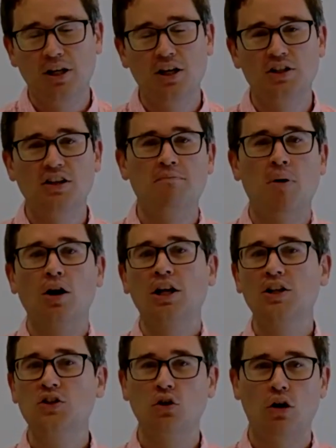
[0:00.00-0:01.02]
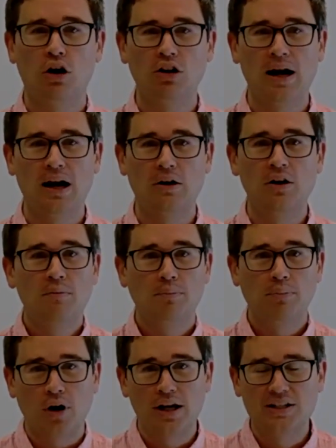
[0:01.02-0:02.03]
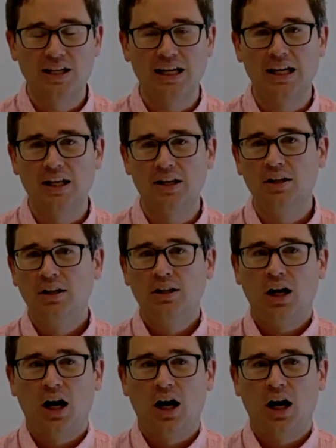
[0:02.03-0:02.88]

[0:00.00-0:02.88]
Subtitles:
Because if markets are all about pricing in